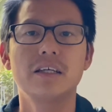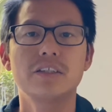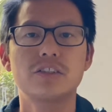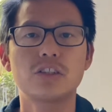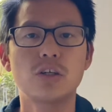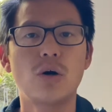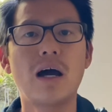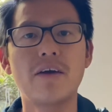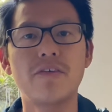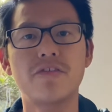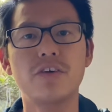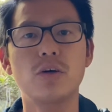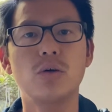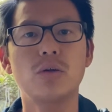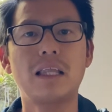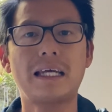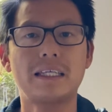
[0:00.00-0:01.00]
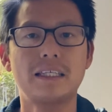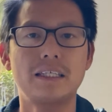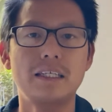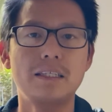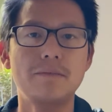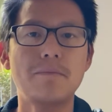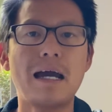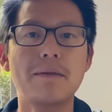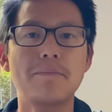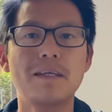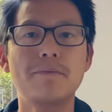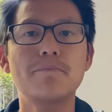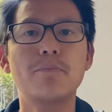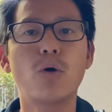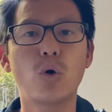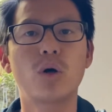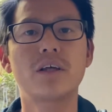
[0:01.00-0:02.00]
So I feel like it might be
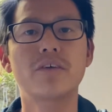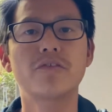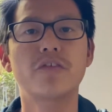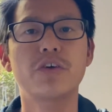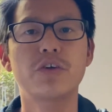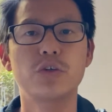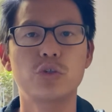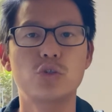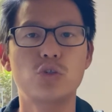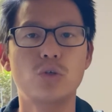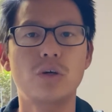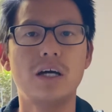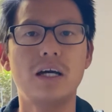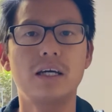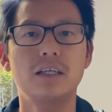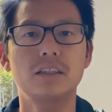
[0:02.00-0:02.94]
important for you to